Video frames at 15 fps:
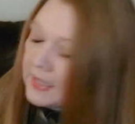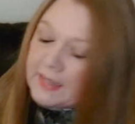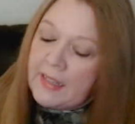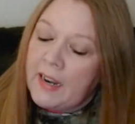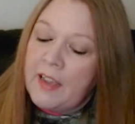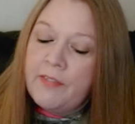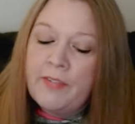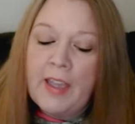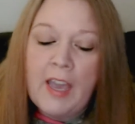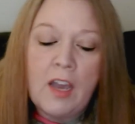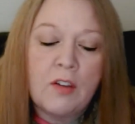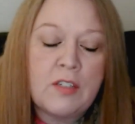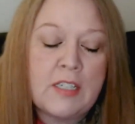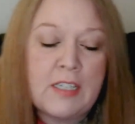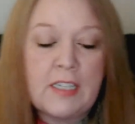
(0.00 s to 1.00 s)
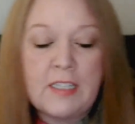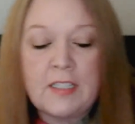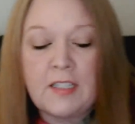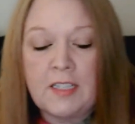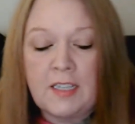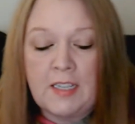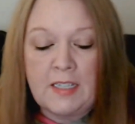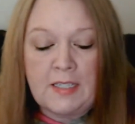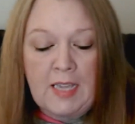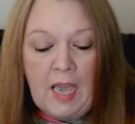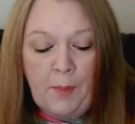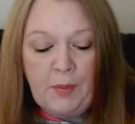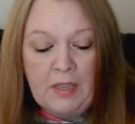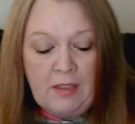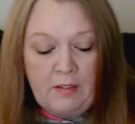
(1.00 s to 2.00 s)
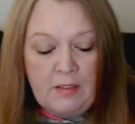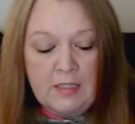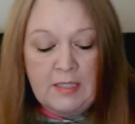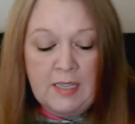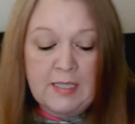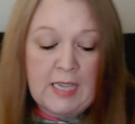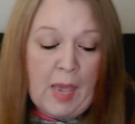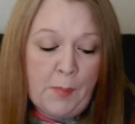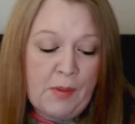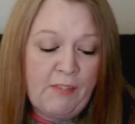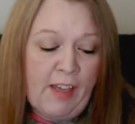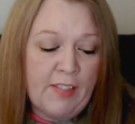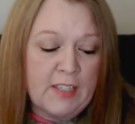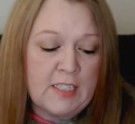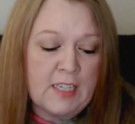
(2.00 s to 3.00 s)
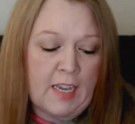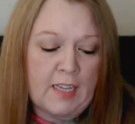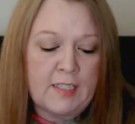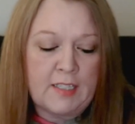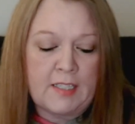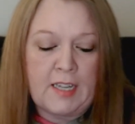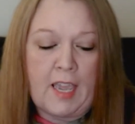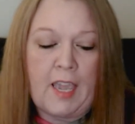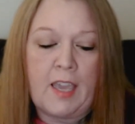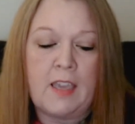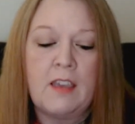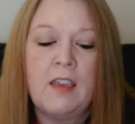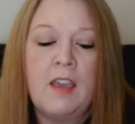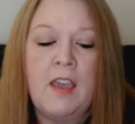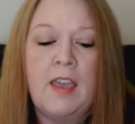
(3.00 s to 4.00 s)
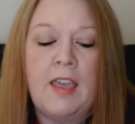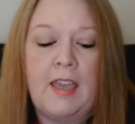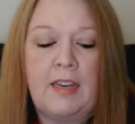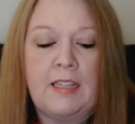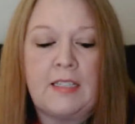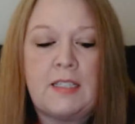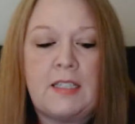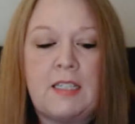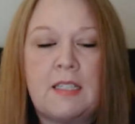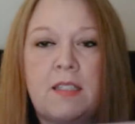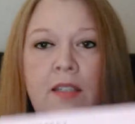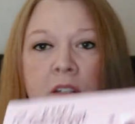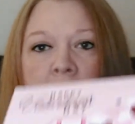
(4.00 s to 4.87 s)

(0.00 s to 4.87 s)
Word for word: thing that I found is this happy, it says Happy Valentine's Day, and it's these